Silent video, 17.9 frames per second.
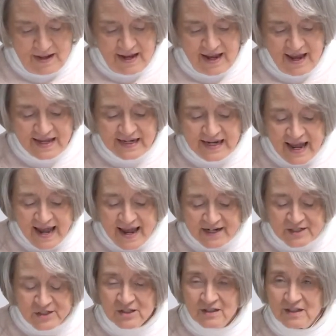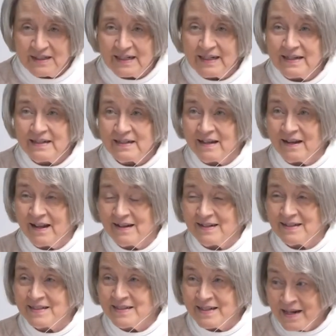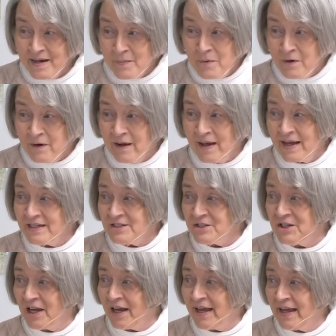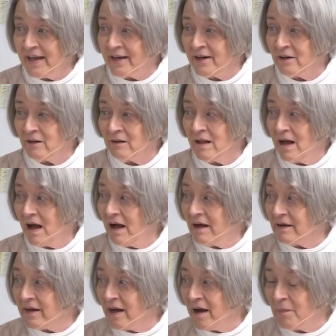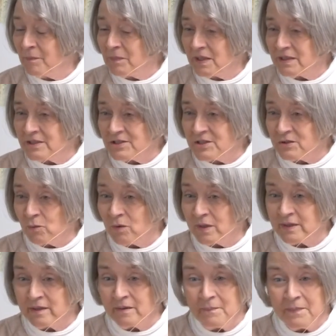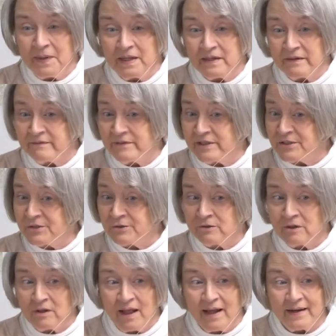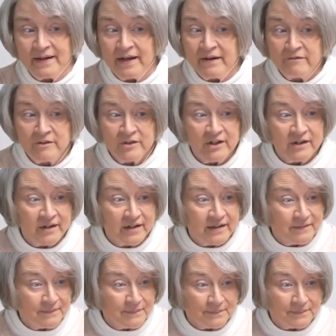And actually, Deborah and Jael accomplished what the men of Israel had never done,